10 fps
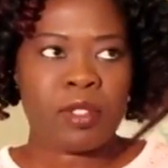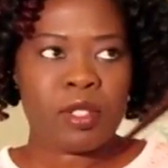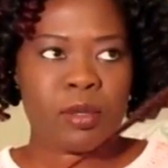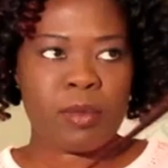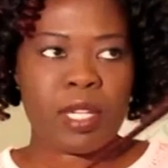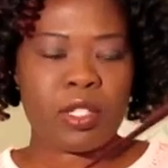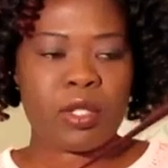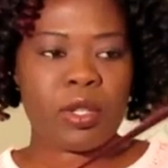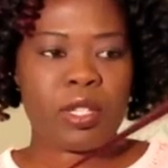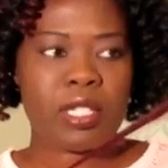to make
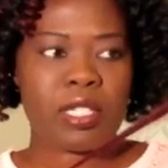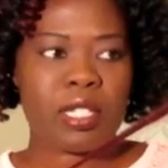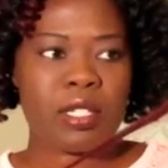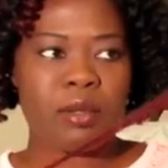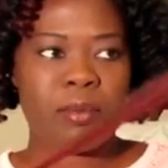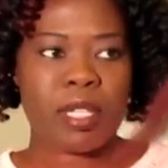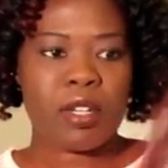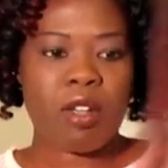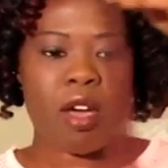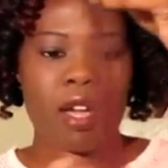sure it's a little bit
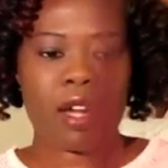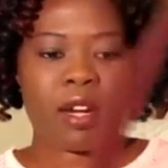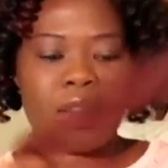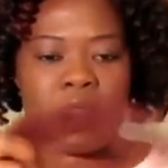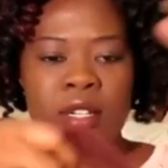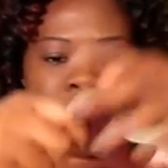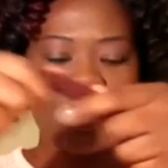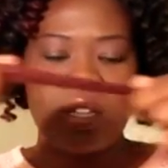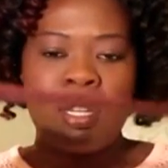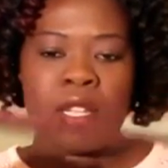longer
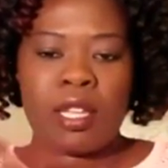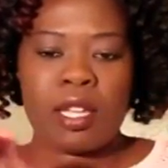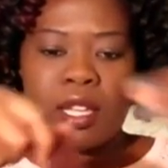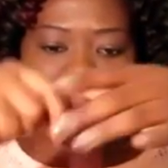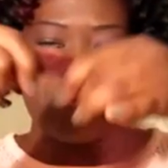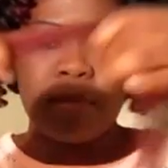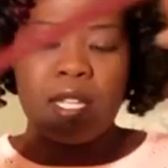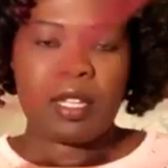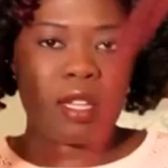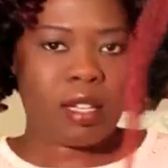and
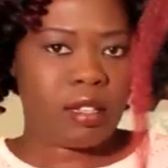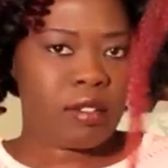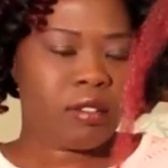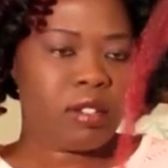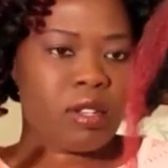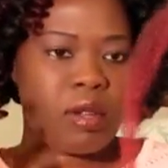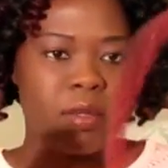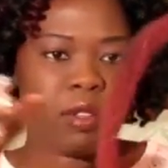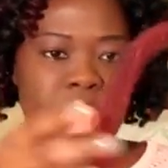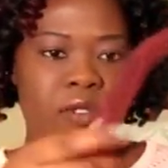make, you know,
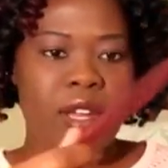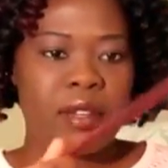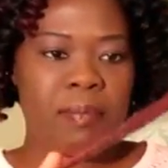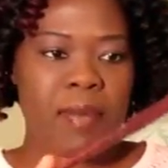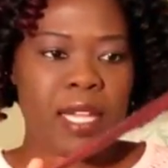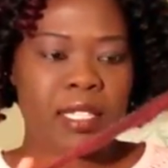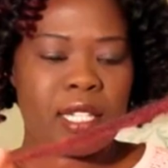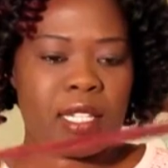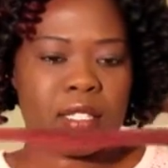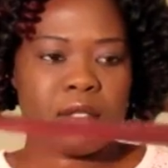the front match
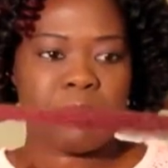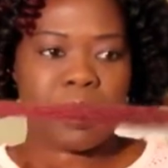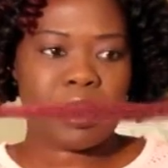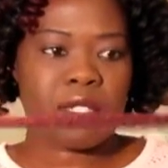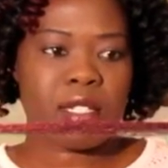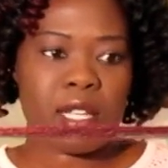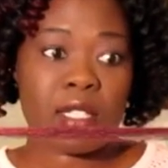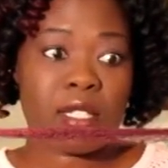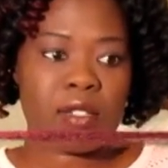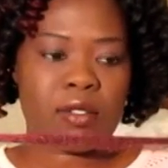a little bit.
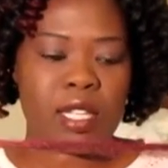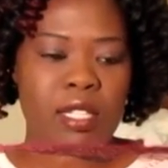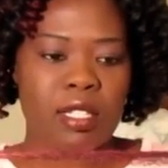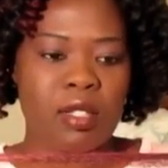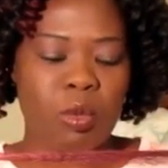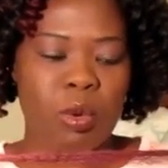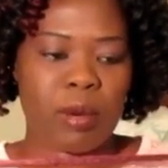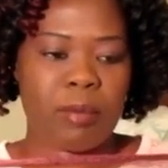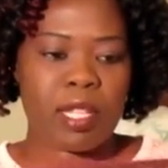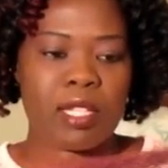And still that didn't
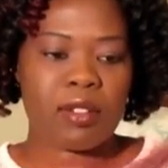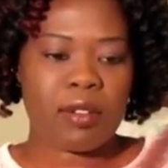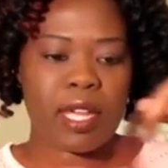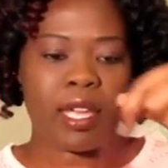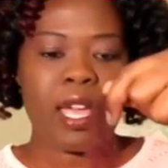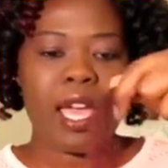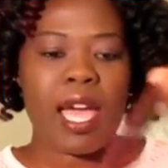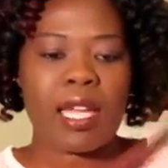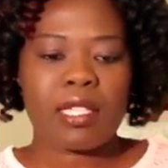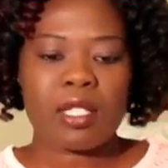work, but that's okay.
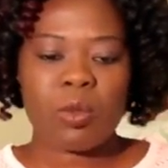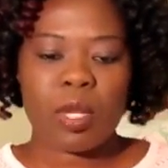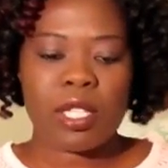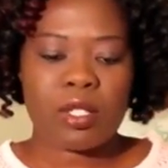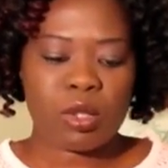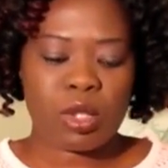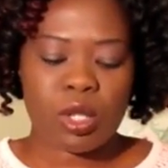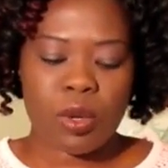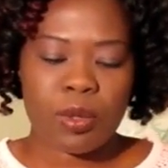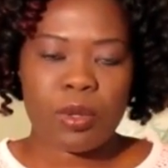I just wanted to
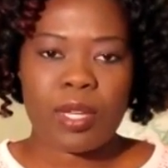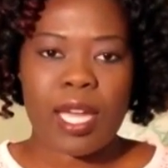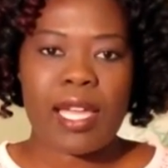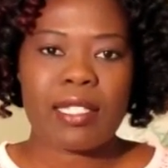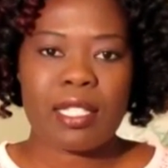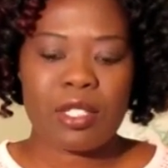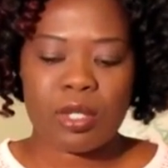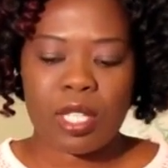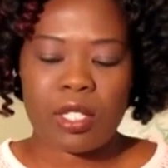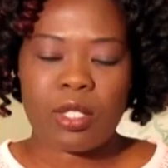show you guys that
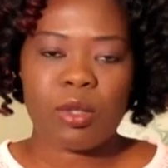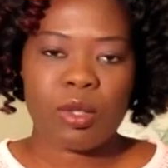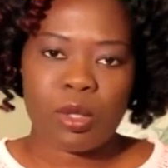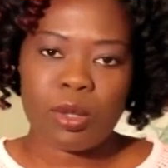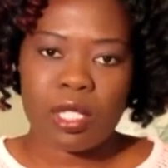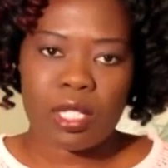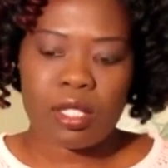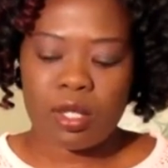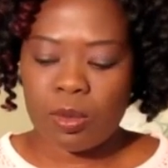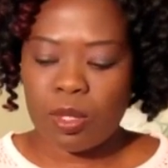you can do 2
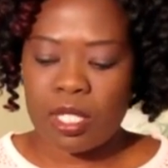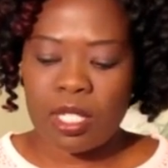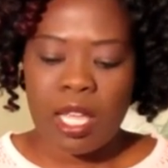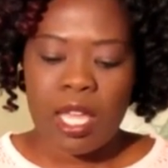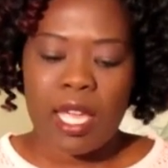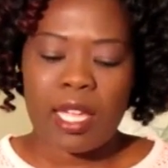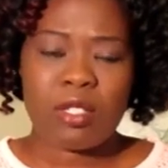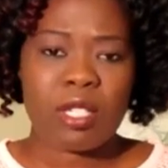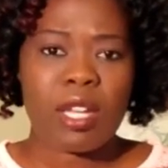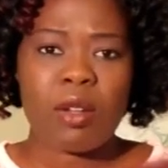things to it, and
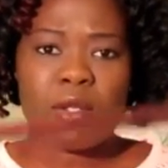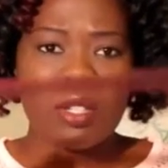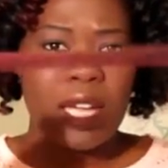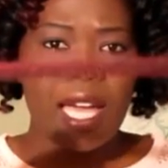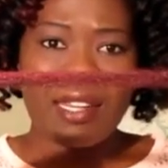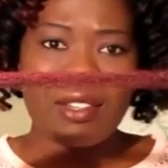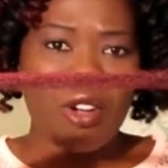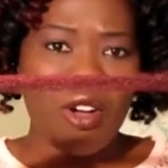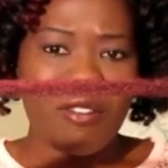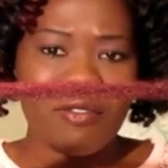you can also cut it
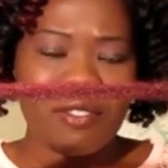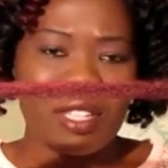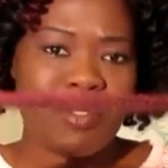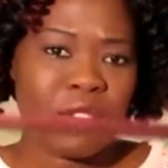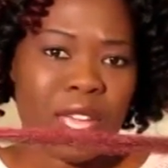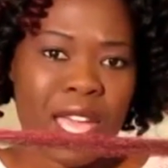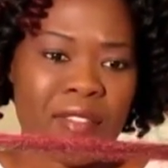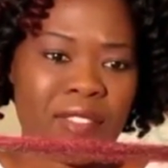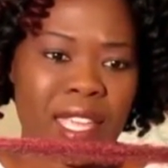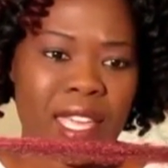off. If you
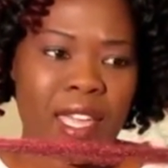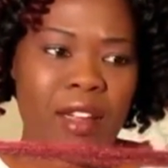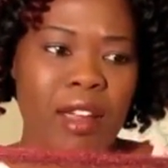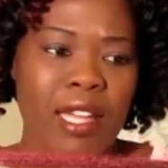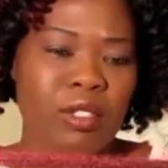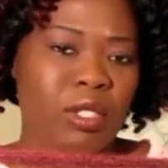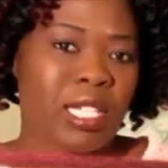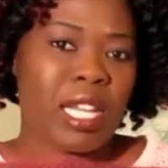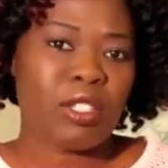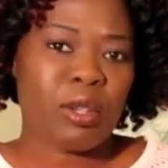have the hair and you
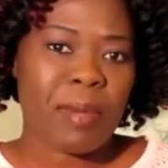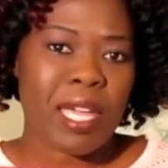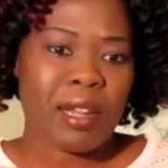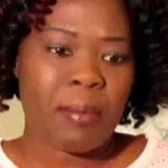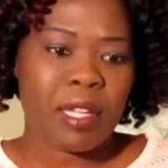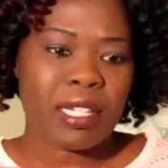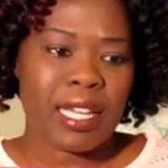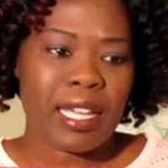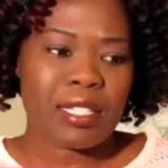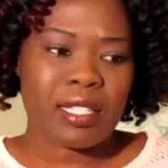change your mind about
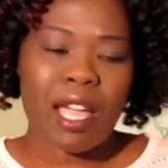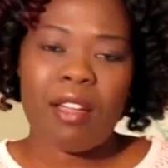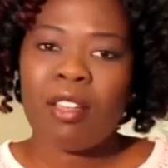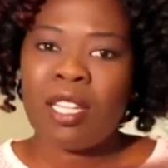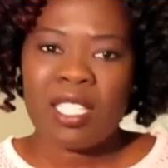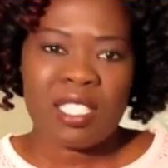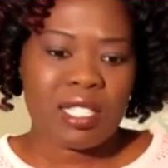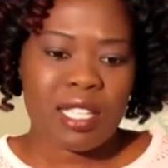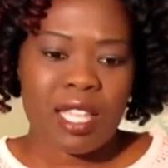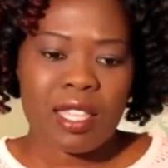a hairstyle,
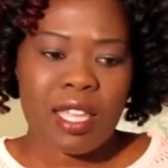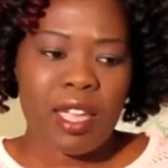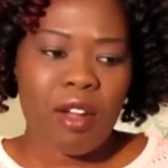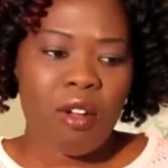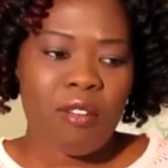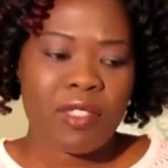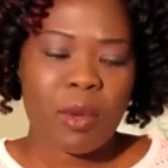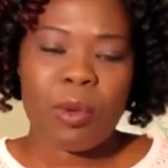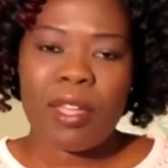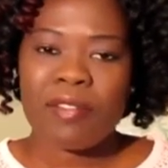just cut the hair off
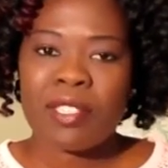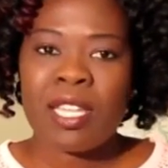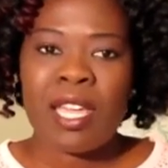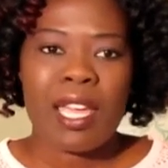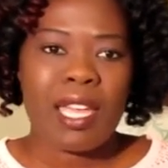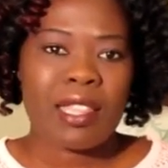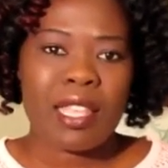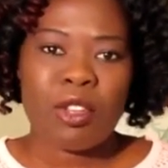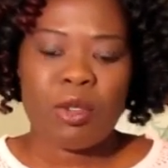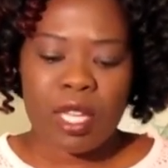the weft, and
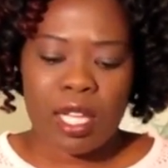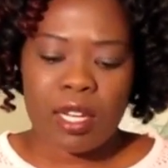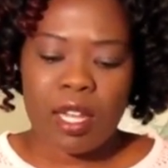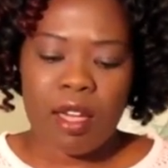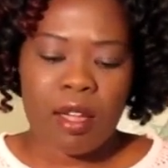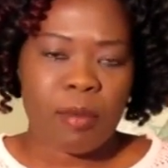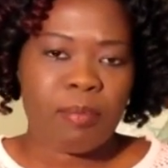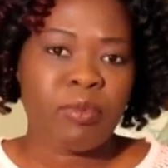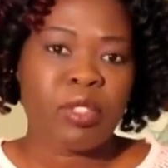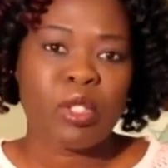then you
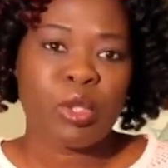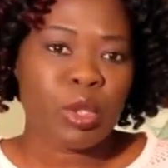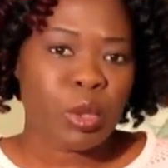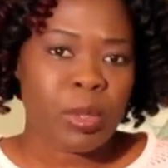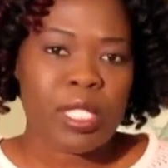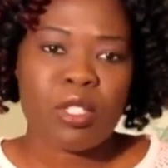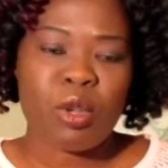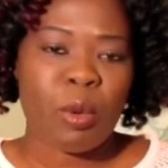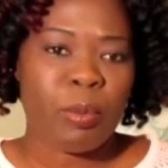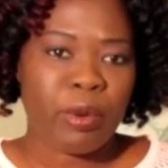can do twists
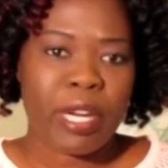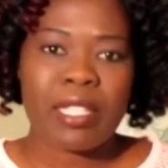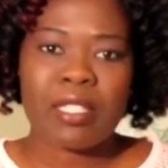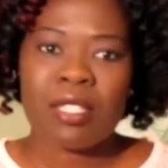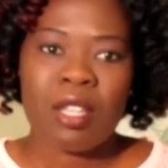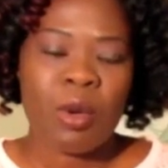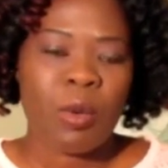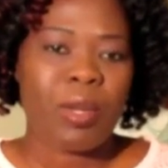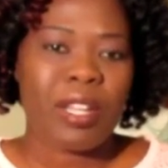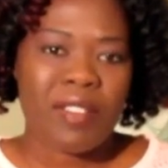or braids,
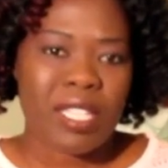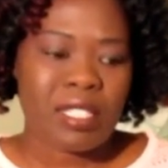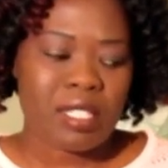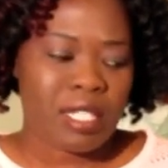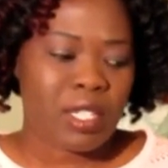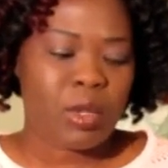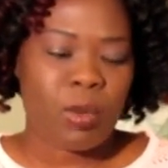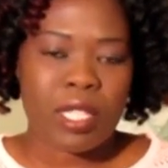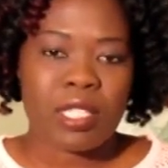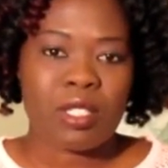whatever it is that you
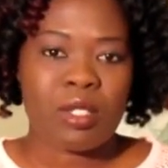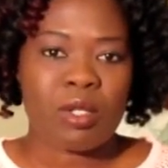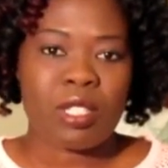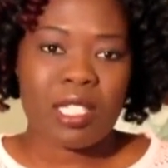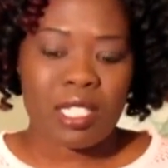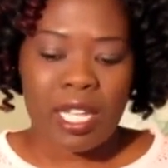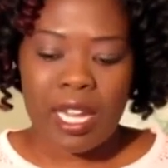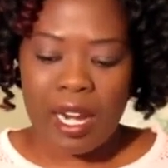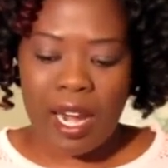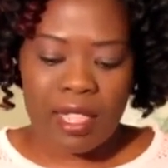want to do. So this
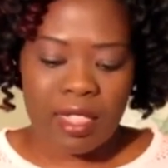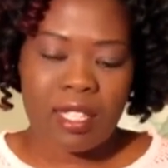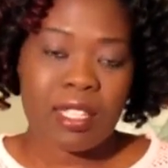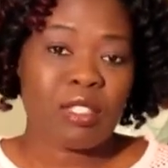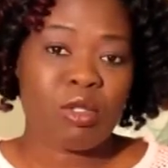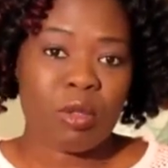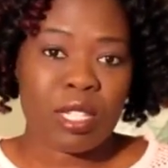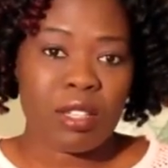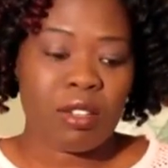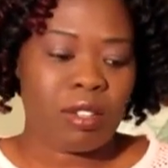hair I think is
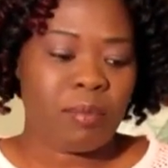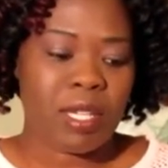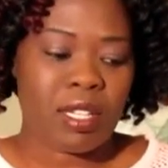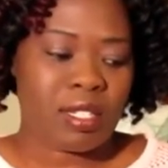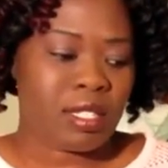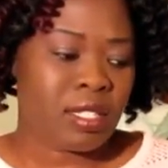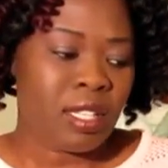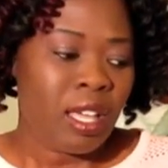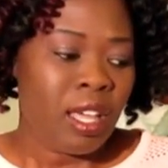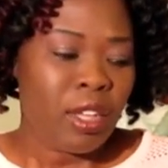really good because
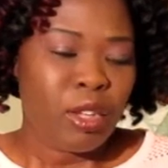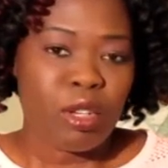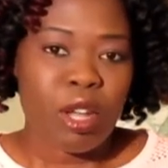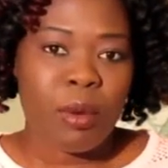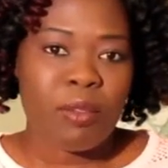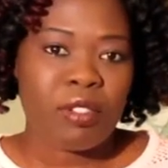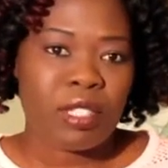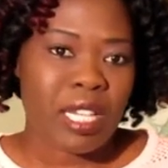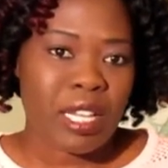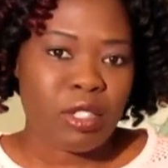You know, if you
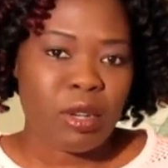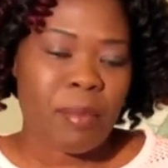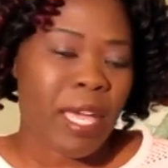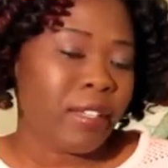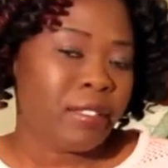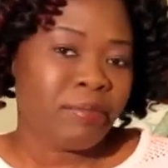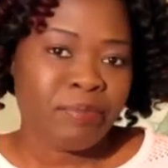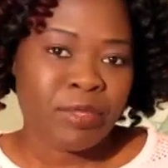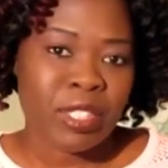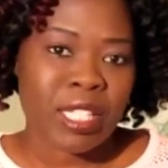change your mind,
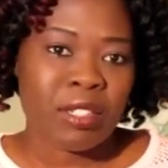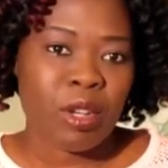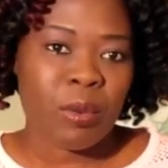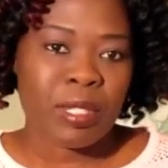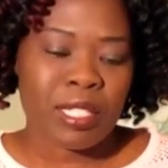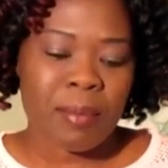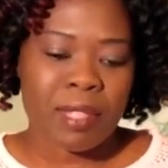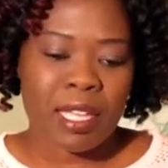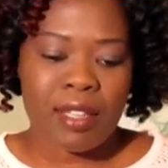you can go with something